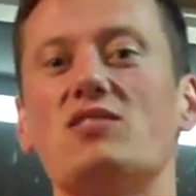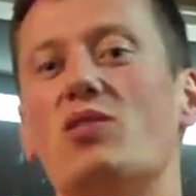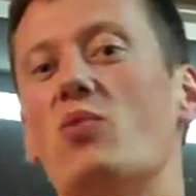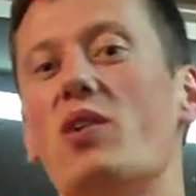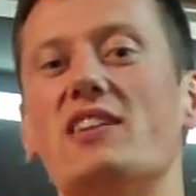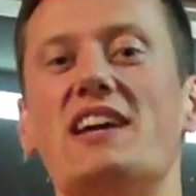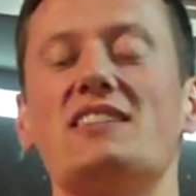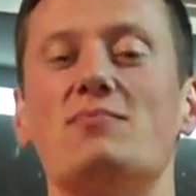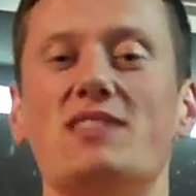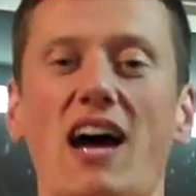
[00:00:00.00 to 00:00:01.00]
So I want to
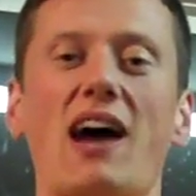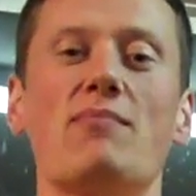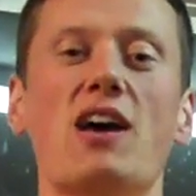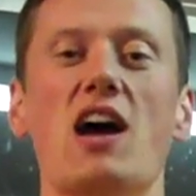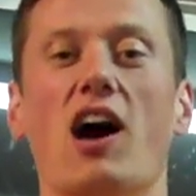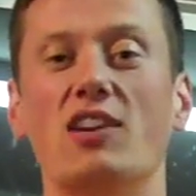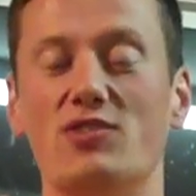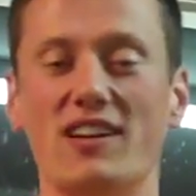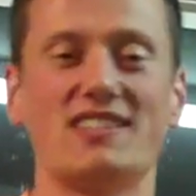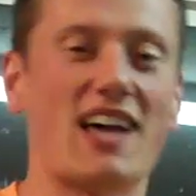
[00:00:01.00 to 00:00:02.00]
take some time,
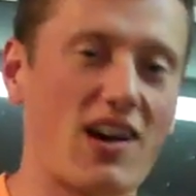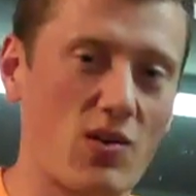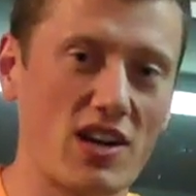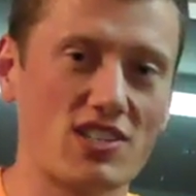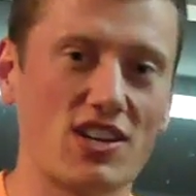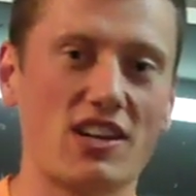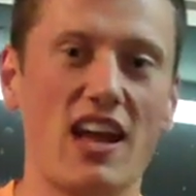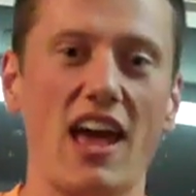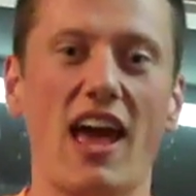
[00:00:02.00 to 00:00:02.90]
address that question,